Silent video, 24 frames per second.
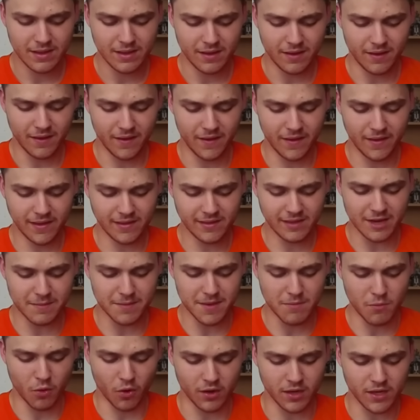Oh, that's going to
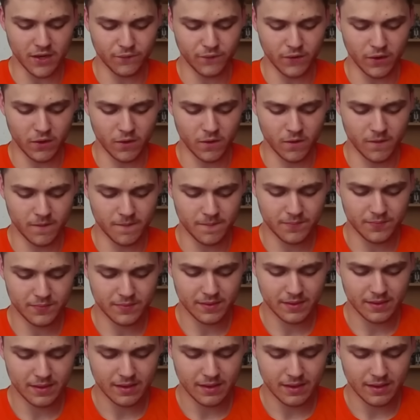be more difficult.
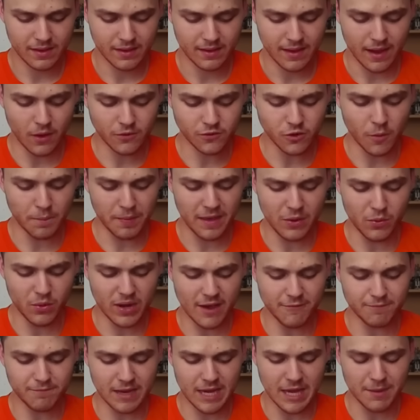I was hoping he would
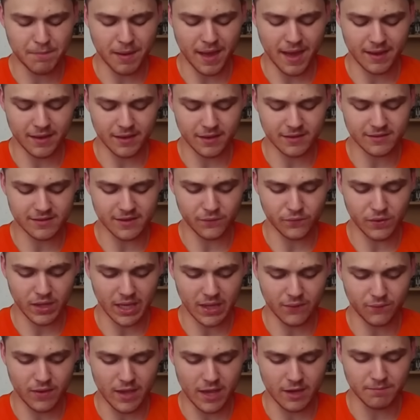have Mini Pekka, because I feel like
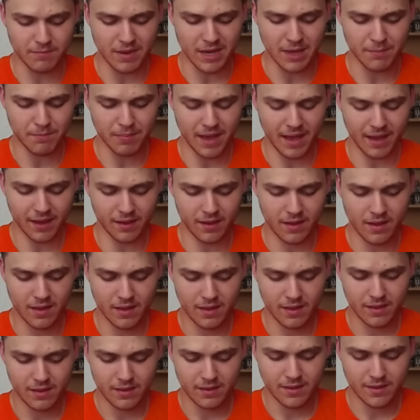if he had Mini Pekka,
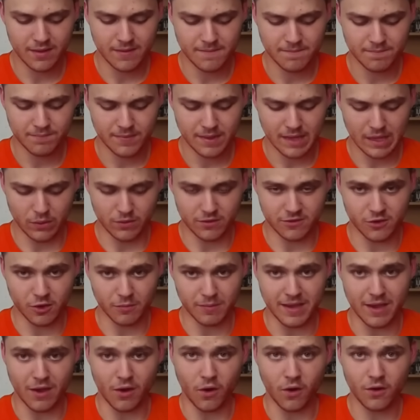it would still
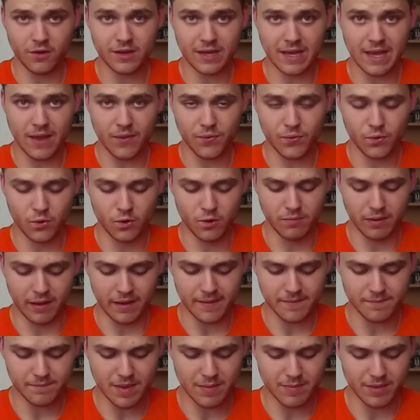be hard to get through,
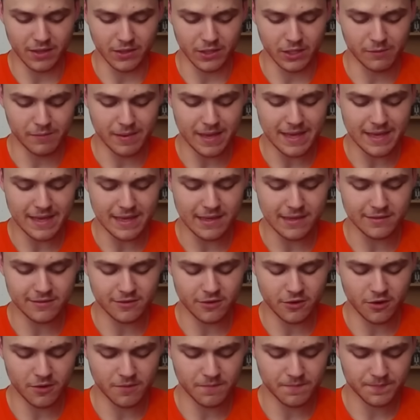but maybe a little bit
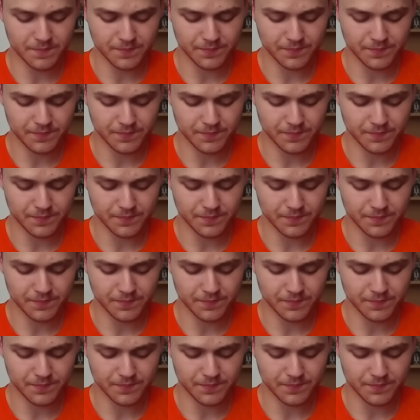easier.